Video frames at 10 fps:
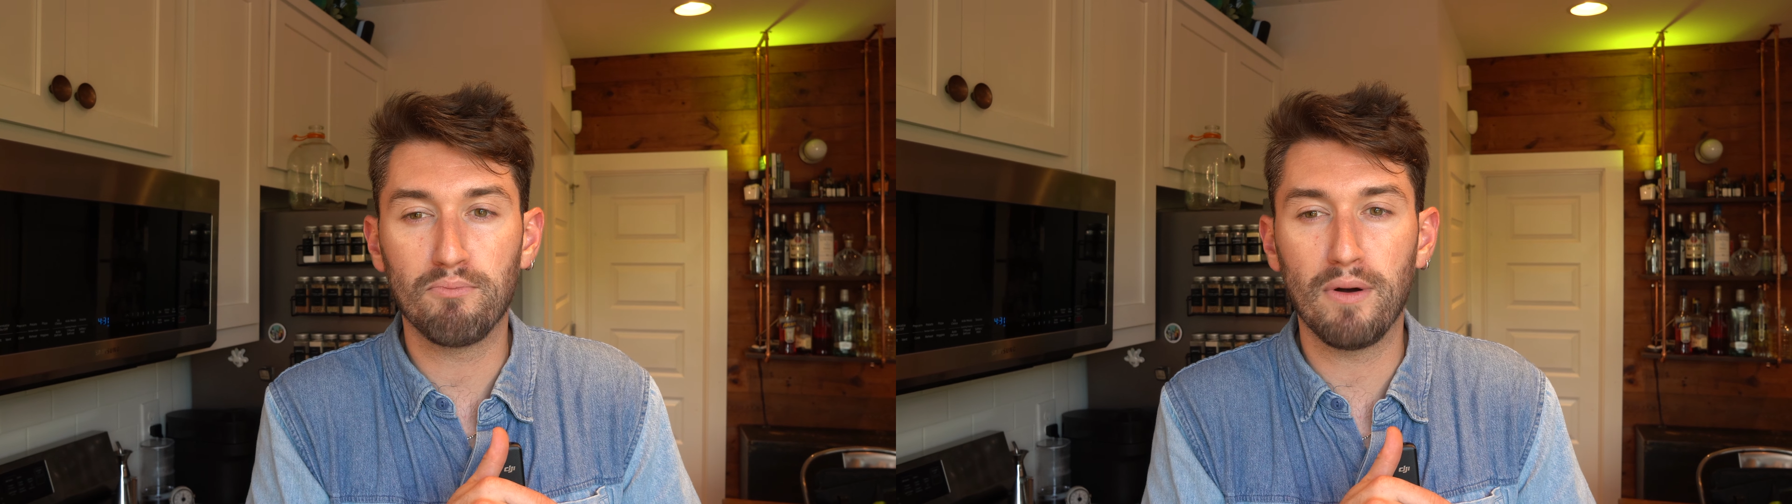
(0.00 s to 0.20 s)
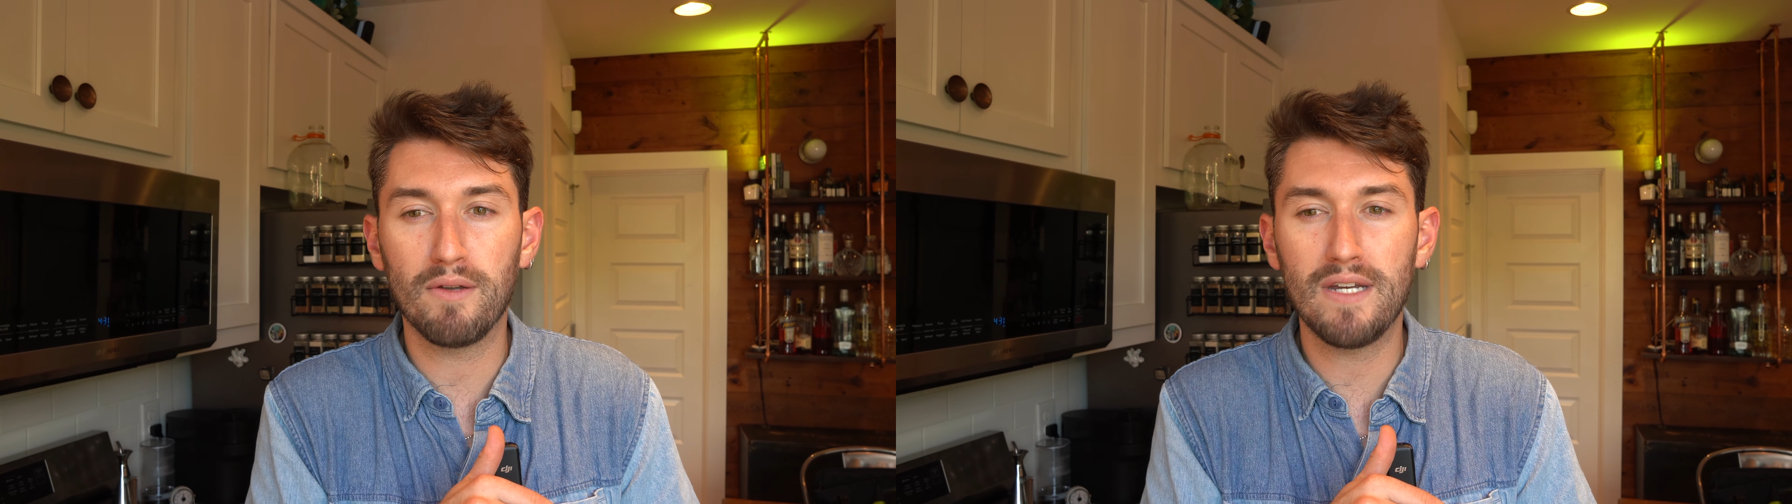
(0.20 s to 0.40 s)

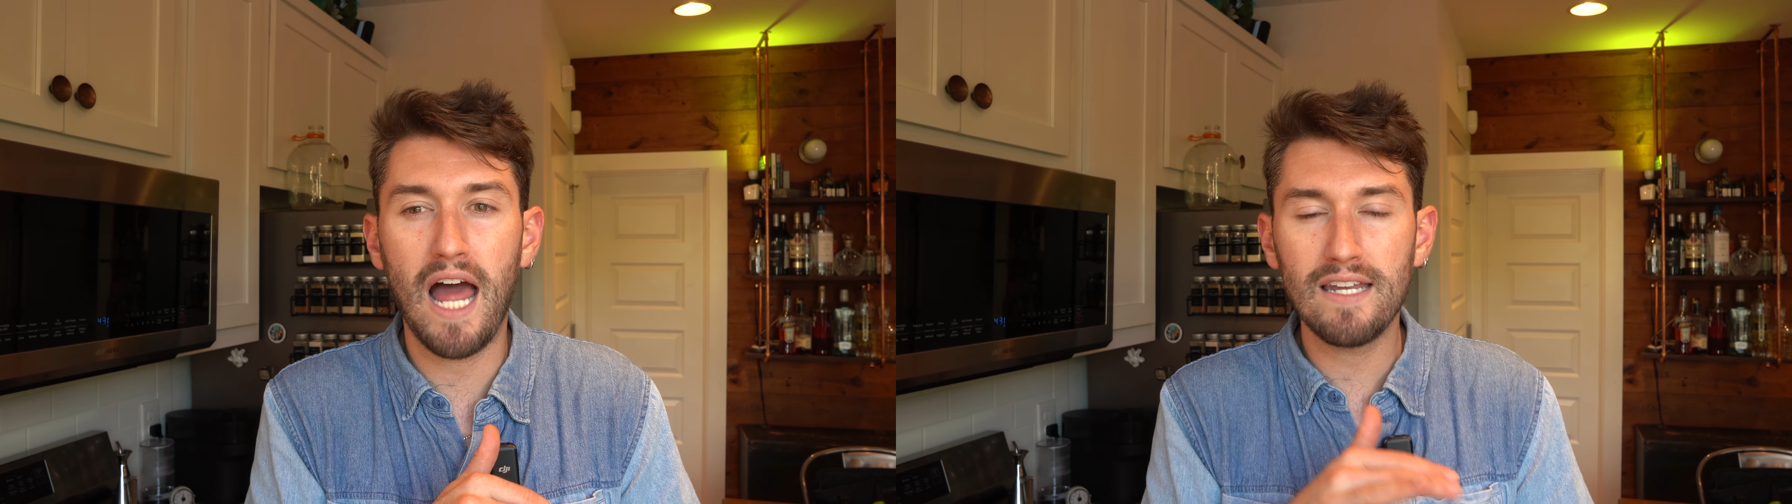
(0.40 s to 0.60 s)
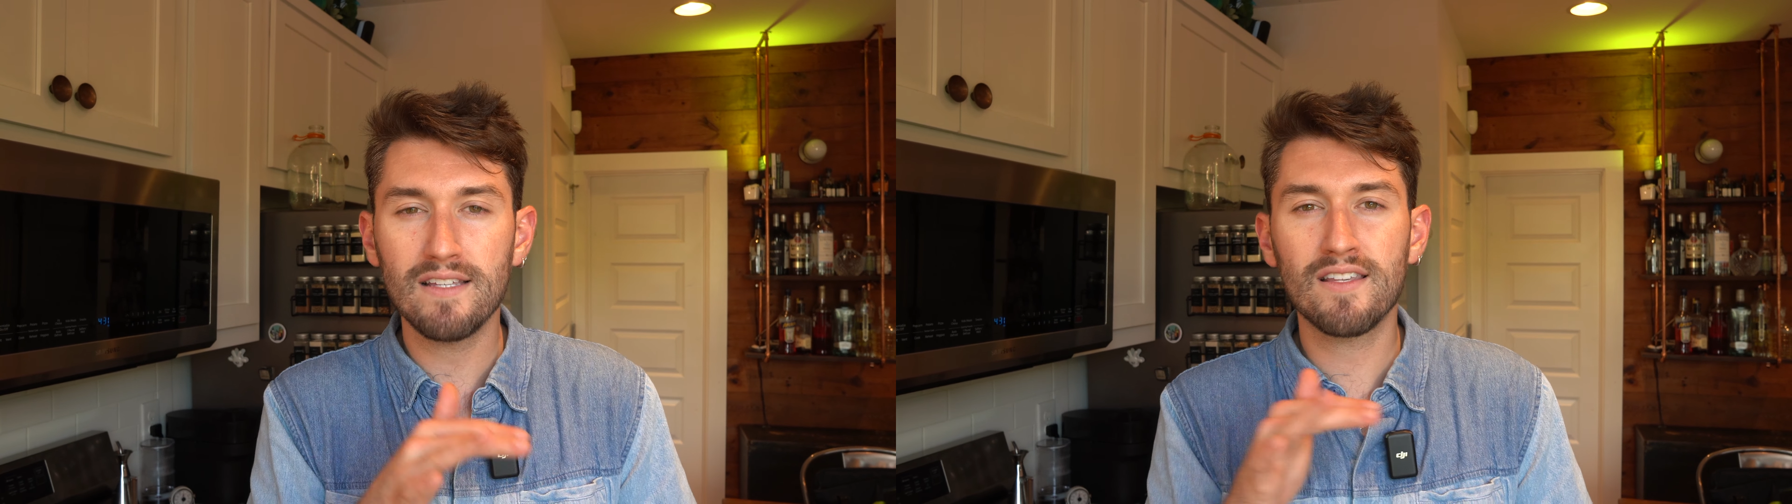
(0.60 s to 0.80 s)
but
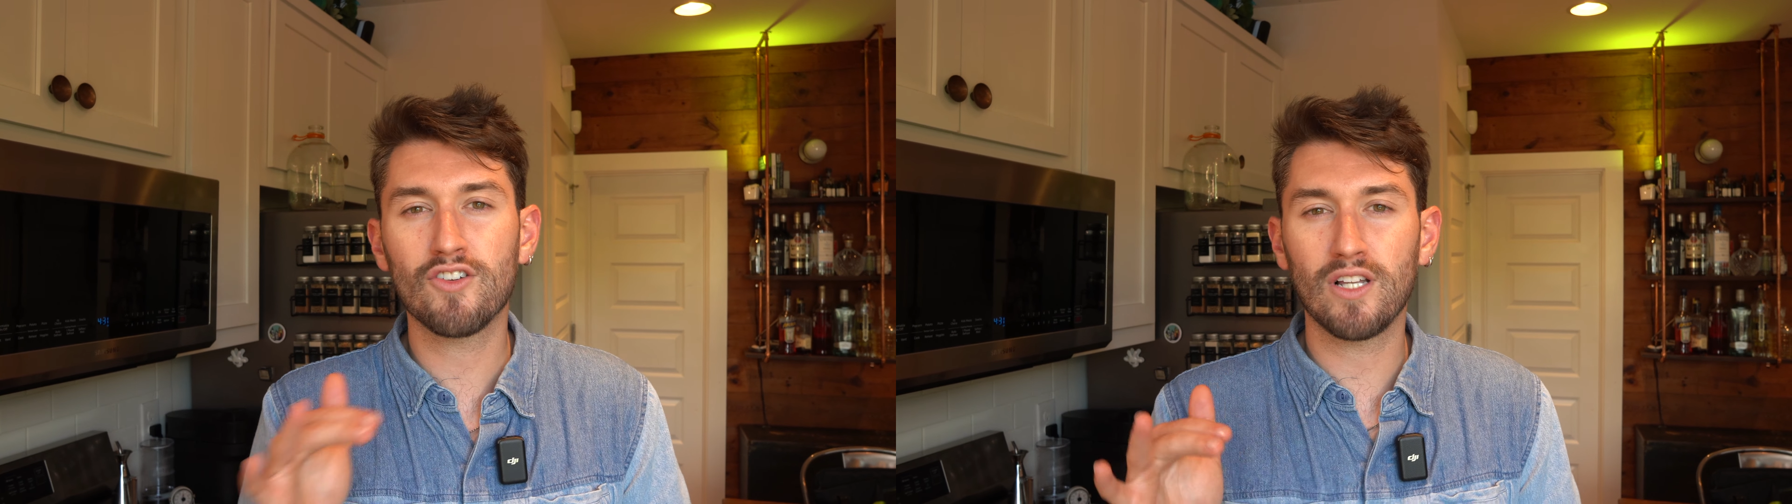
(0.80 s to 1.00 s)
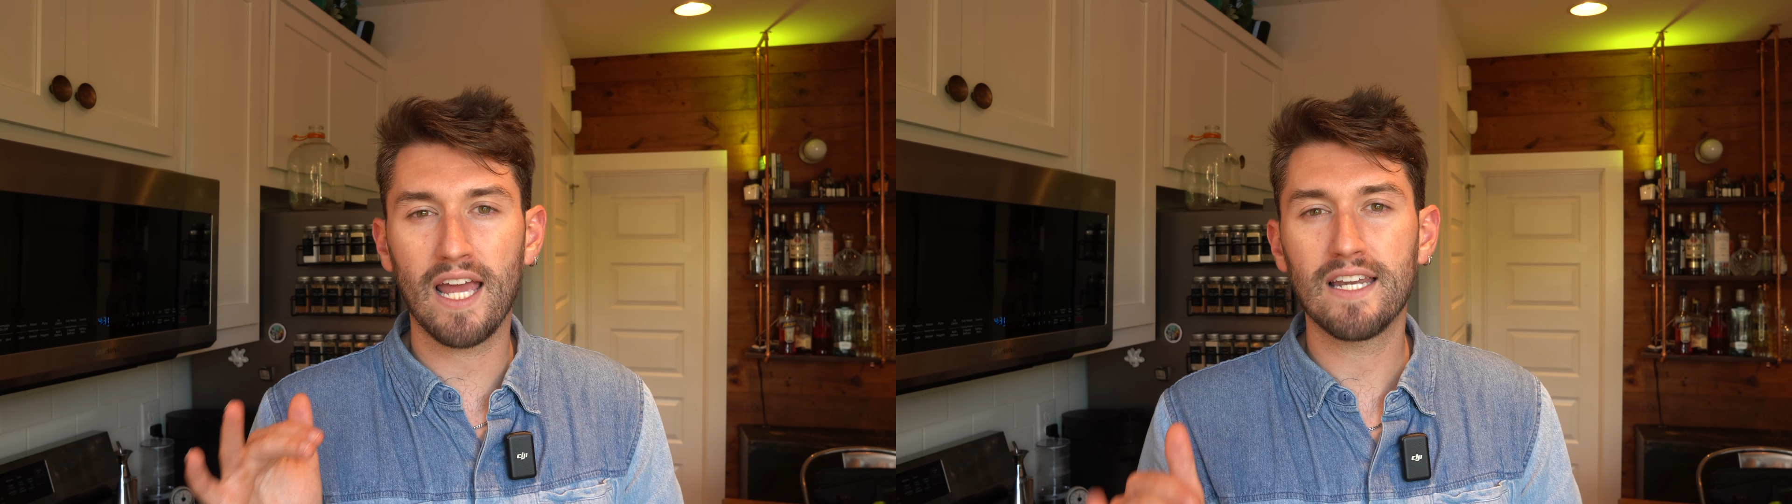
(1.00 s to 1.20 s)
not
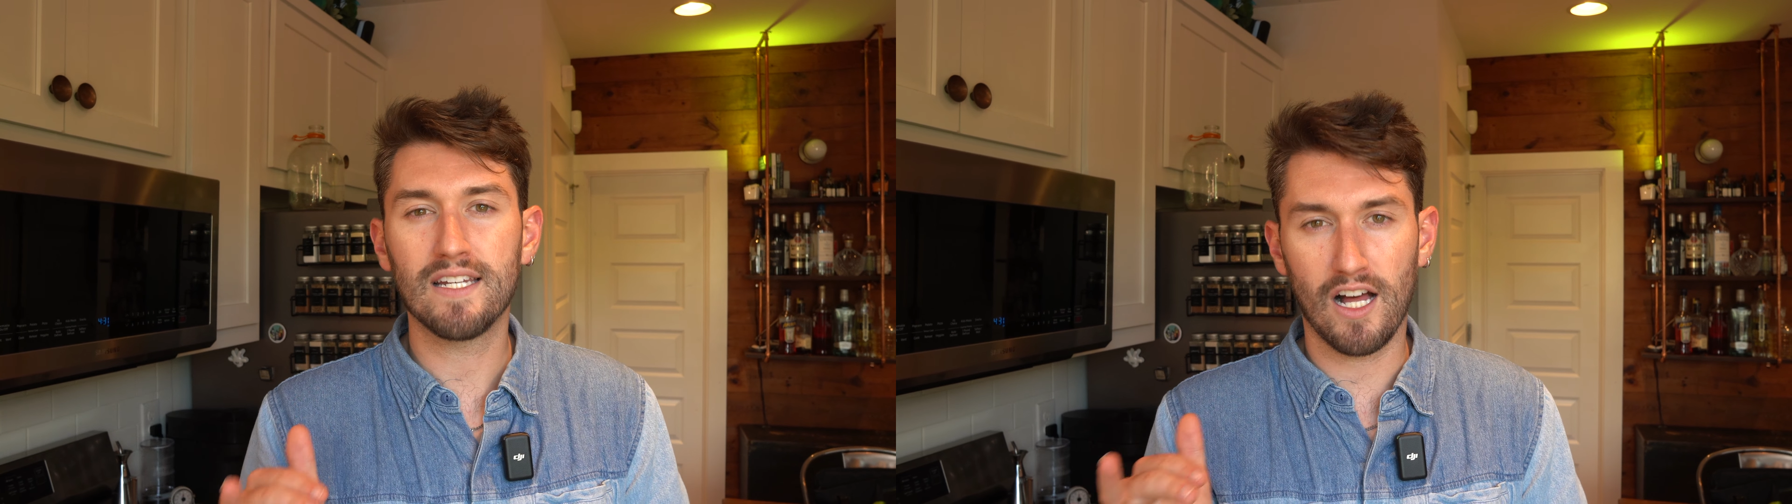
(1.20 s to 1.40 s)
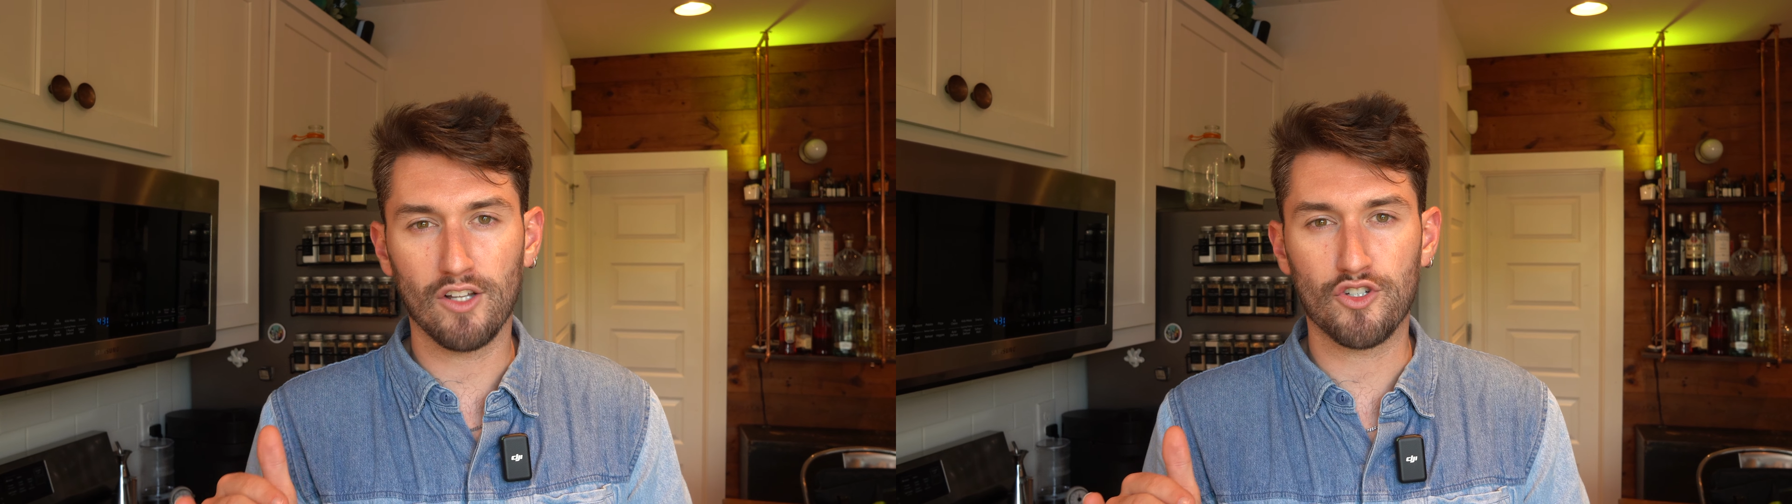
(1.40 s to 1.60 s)
necessarily
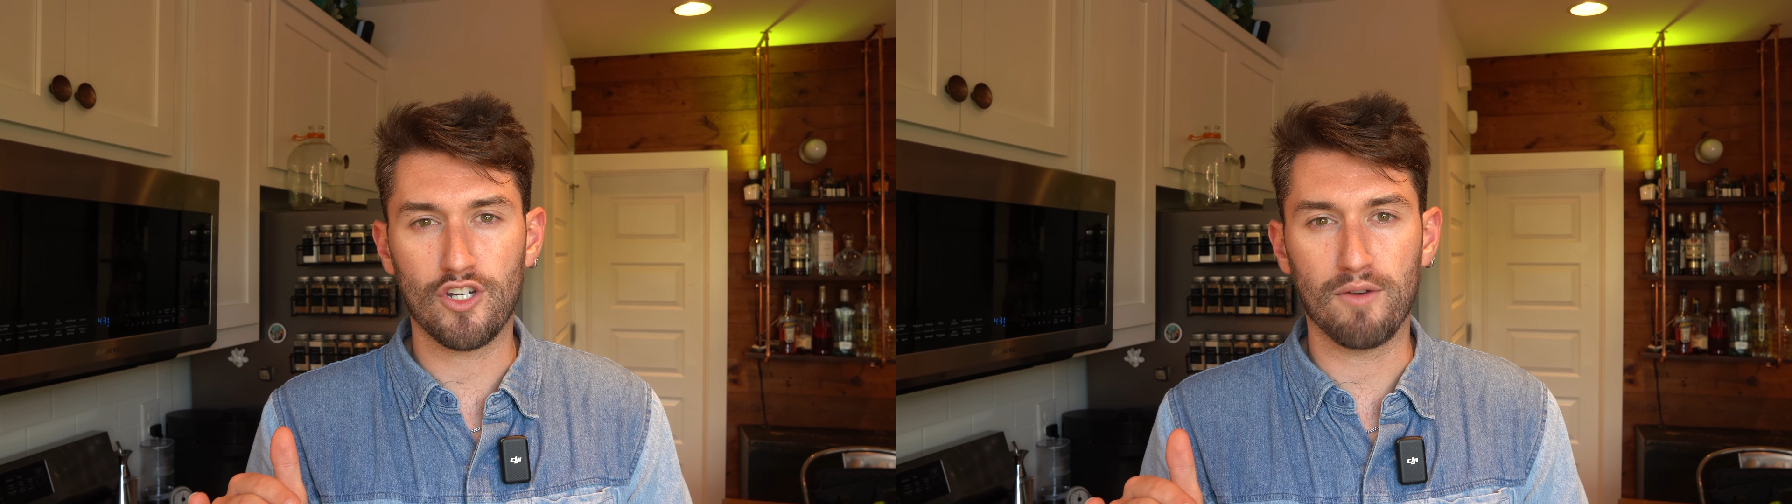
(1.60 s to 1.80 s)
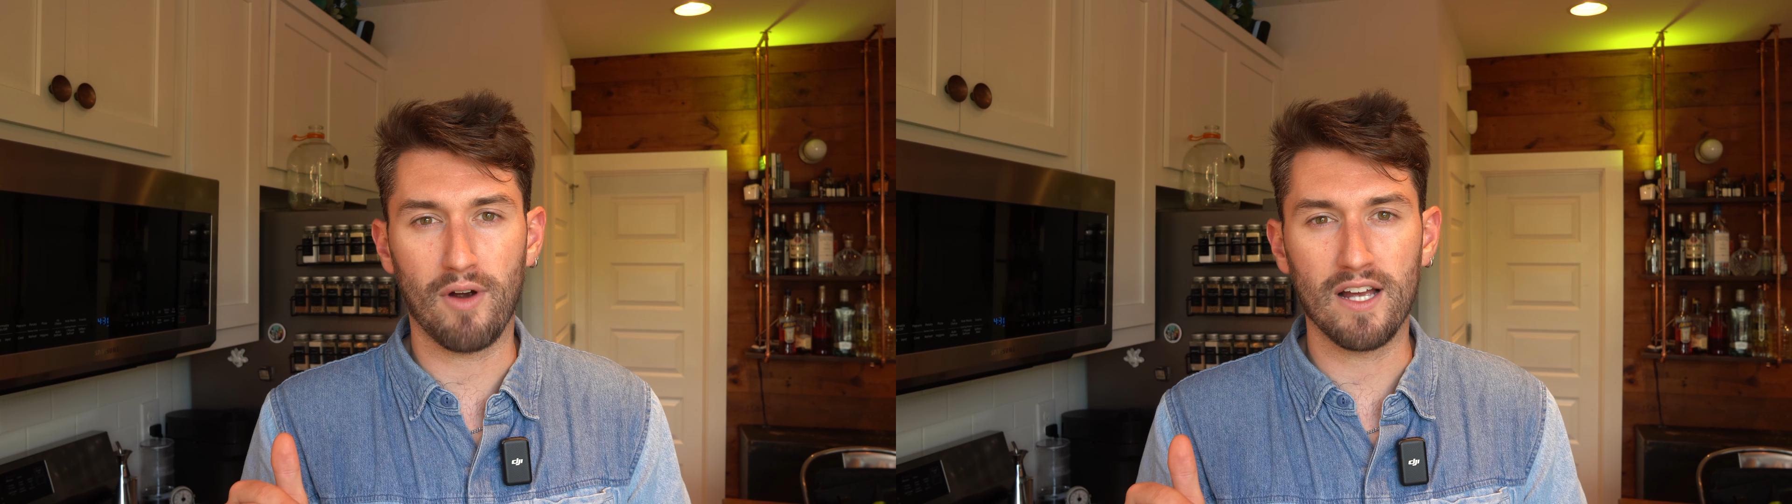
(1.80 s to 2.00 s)
$80 cheaper.